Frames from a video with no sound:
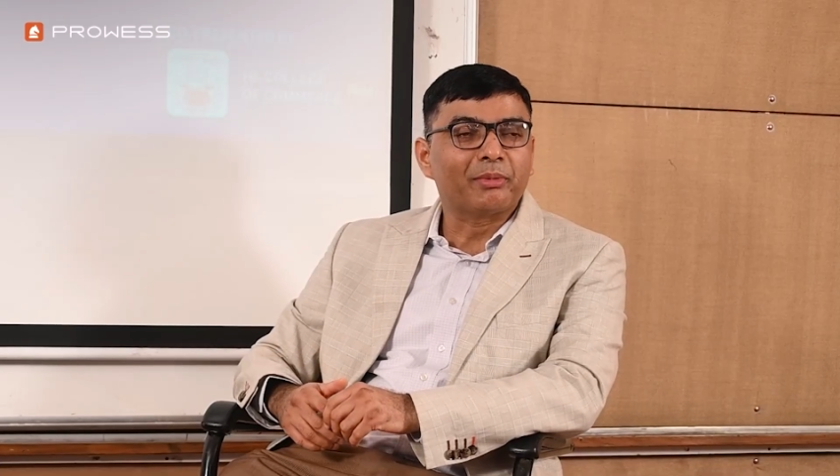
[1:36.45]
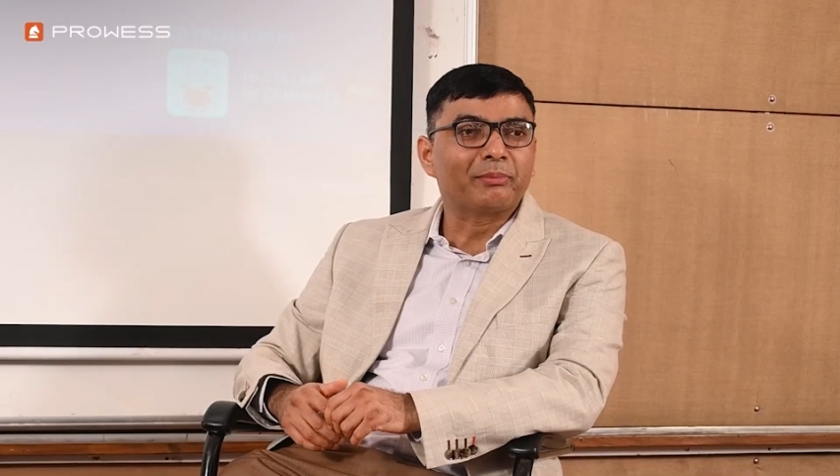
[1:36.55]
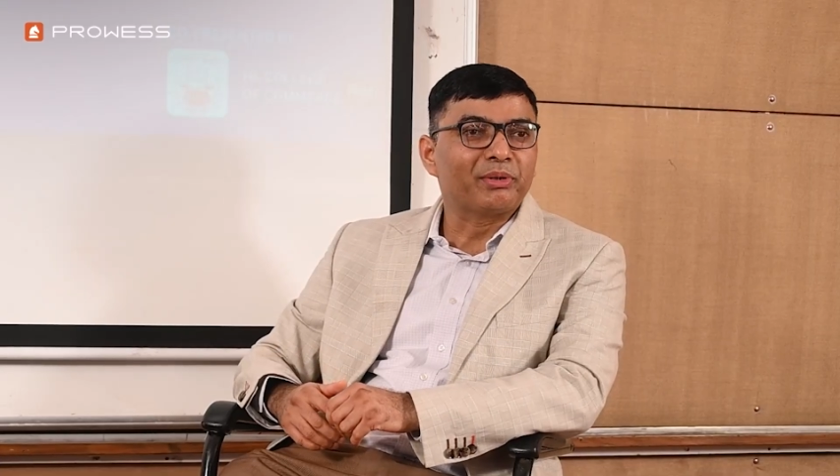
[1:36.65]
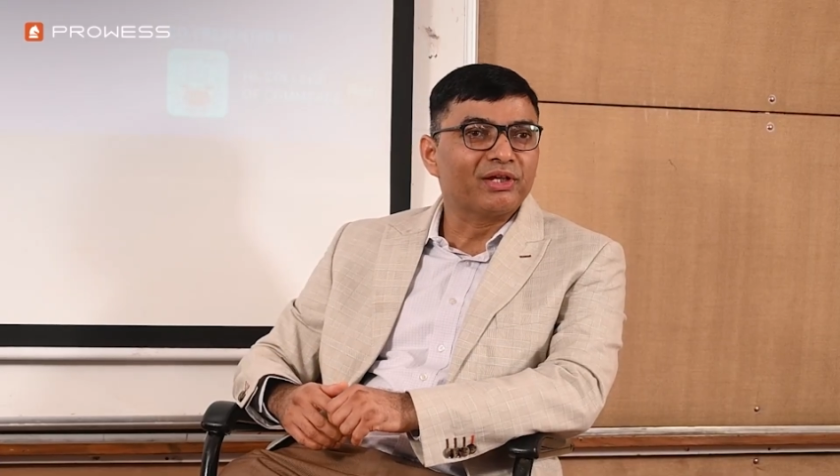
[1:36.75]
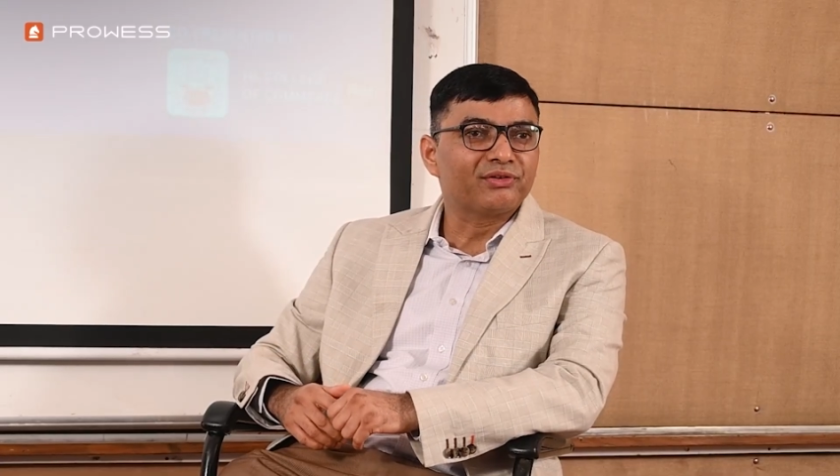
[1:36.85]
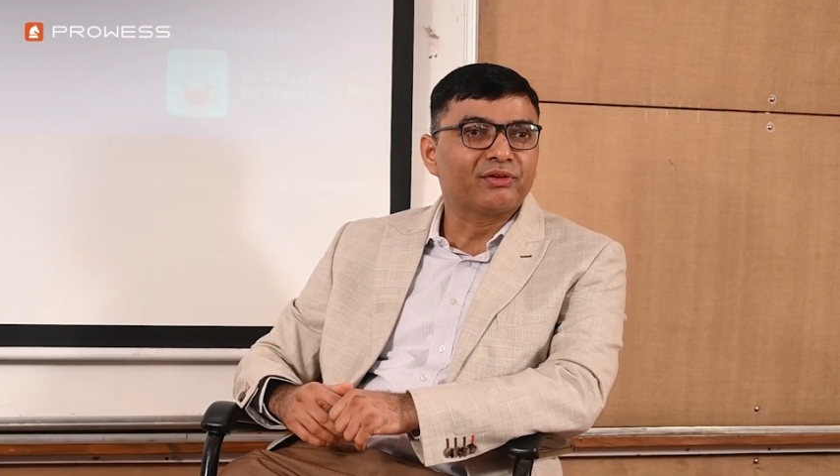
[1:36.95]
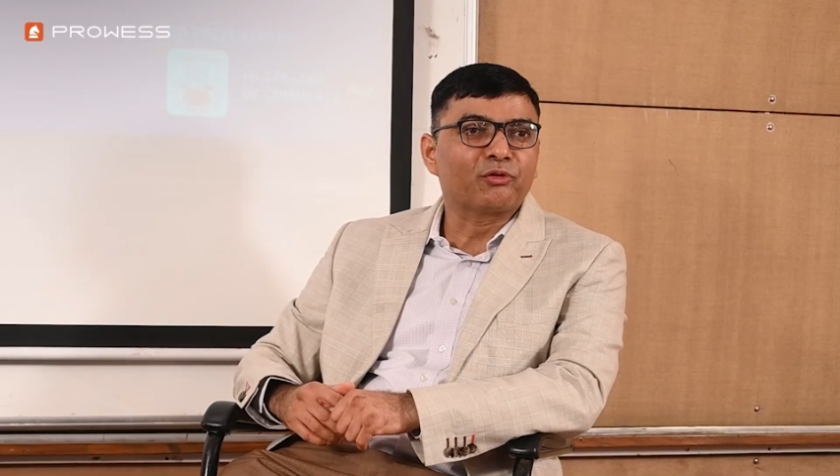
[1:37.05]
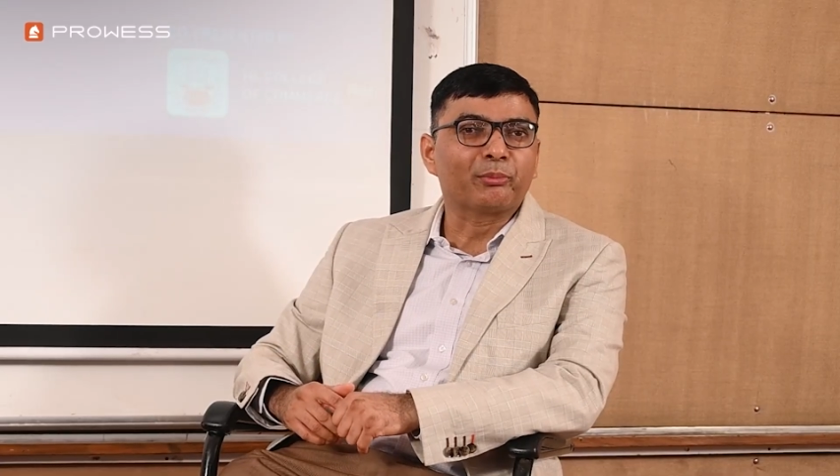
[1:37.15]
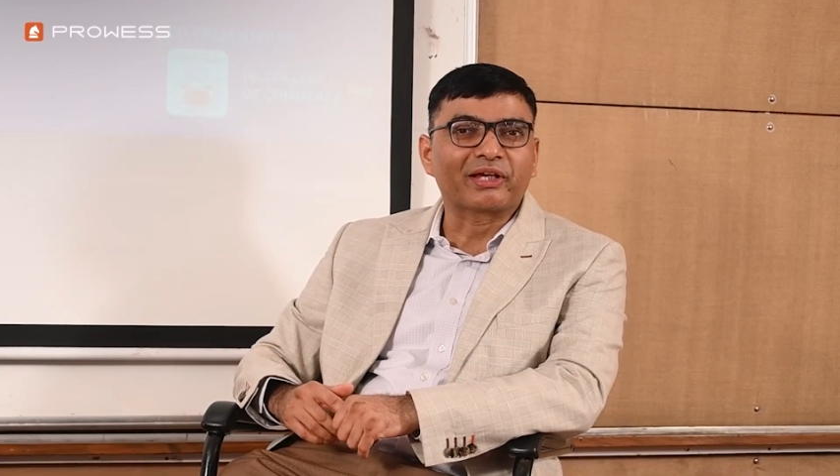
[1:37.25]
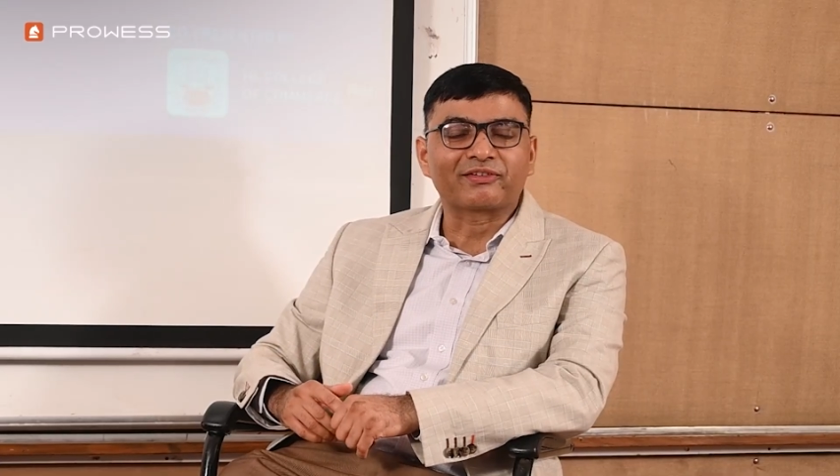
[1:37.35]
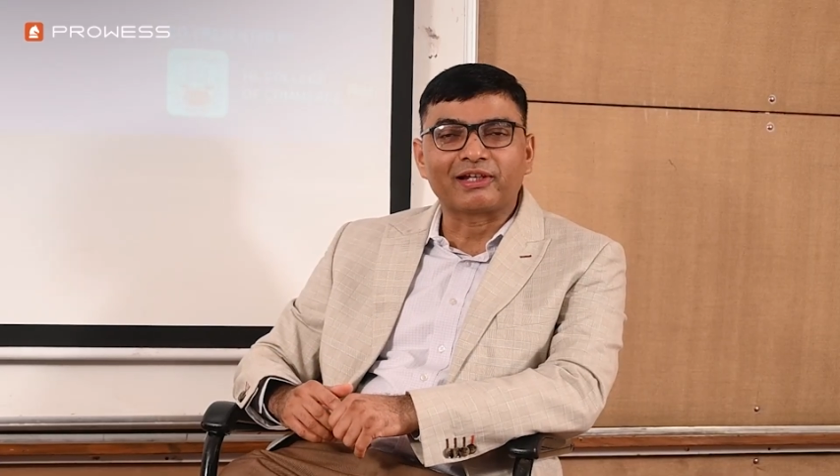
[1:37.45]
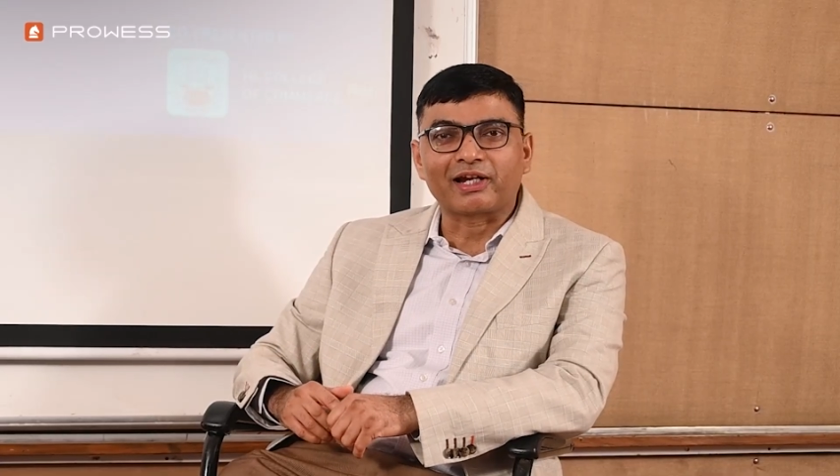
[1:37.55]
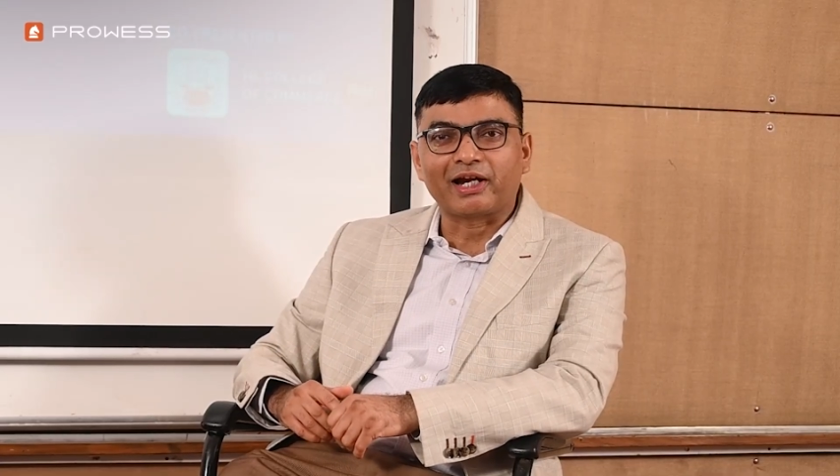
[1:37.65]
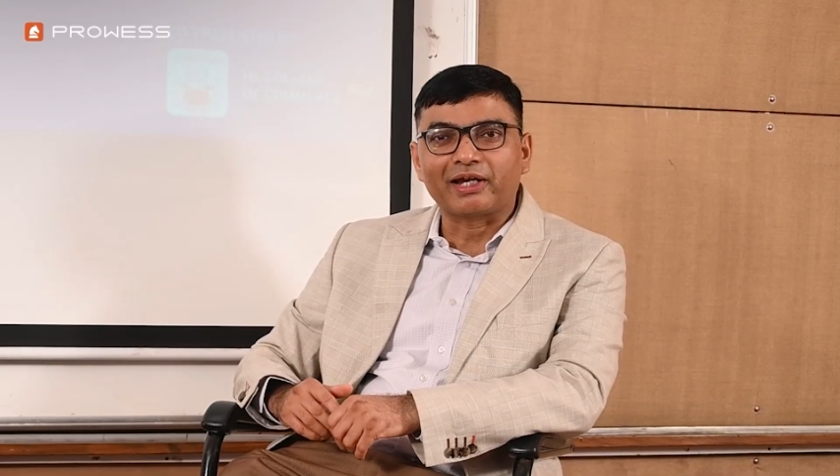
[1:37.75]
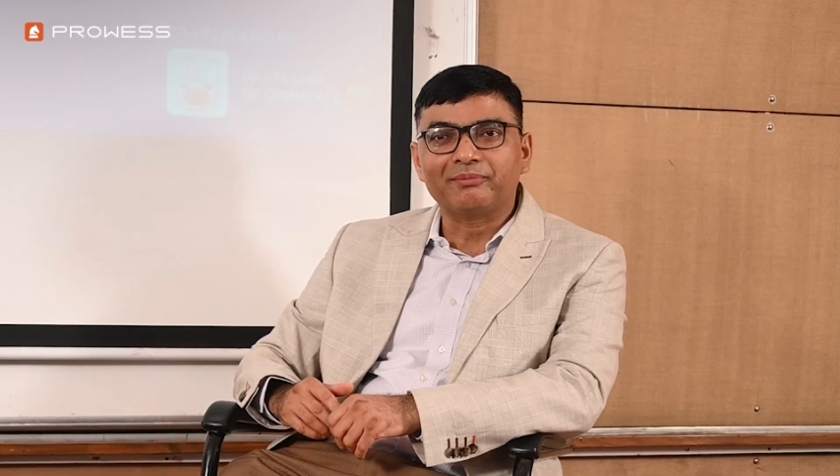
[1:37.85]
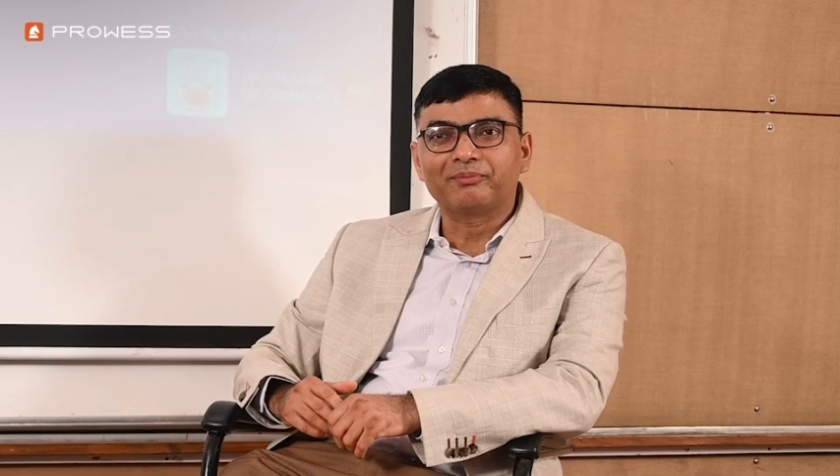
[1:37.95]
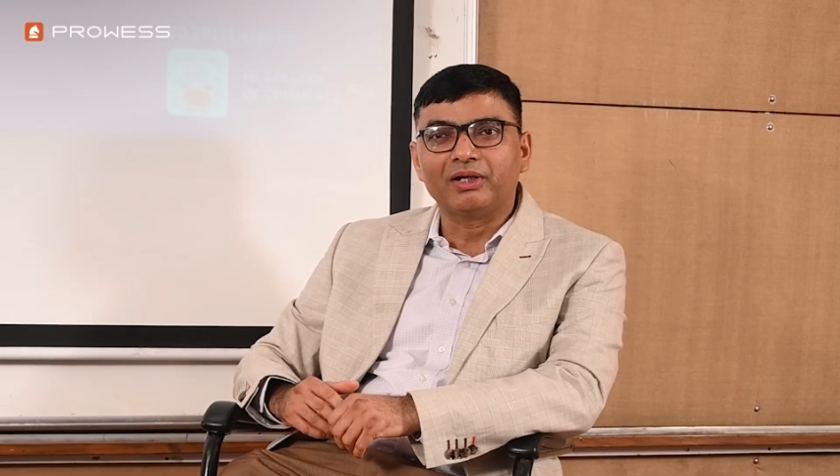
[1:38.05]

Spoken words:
my PhD from XLRI,